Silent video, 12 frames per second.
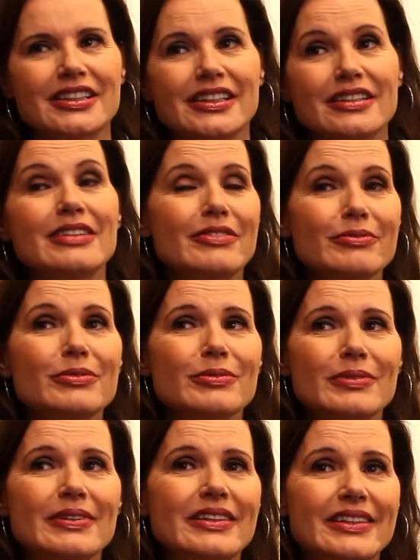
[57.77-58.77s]
They,
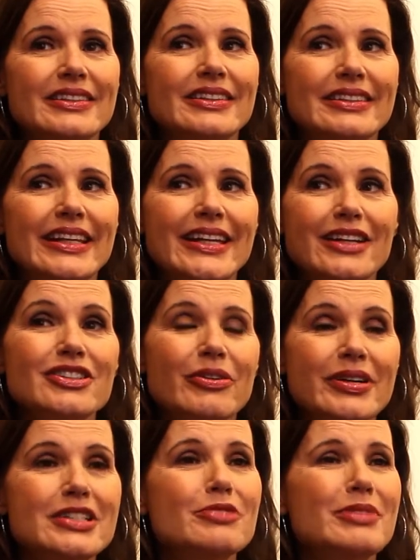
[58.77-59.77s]
it, they had no
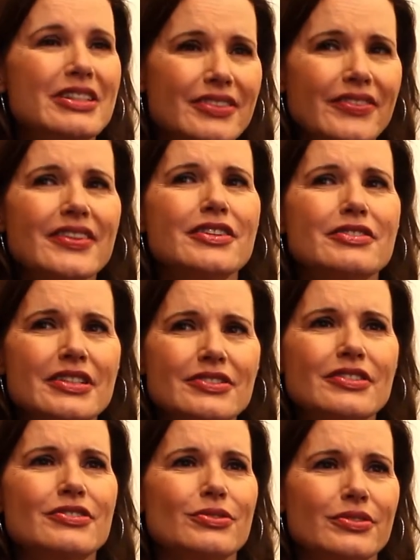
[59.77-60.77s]
idea because I think there is
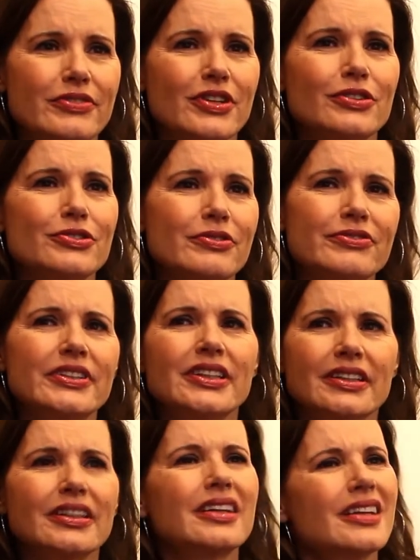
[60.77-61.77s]
a sort of cultural
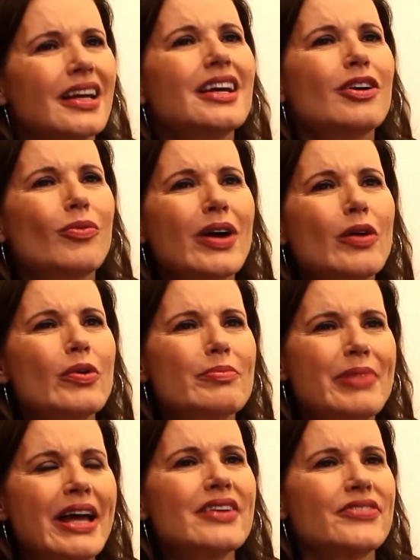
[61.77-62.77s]
feeling like, well, we're
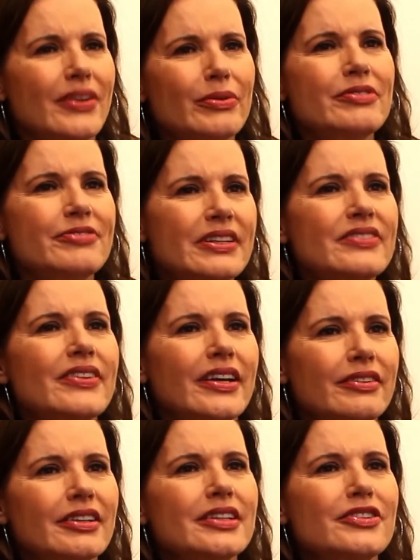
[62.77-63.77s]
past that. We fixed that, right?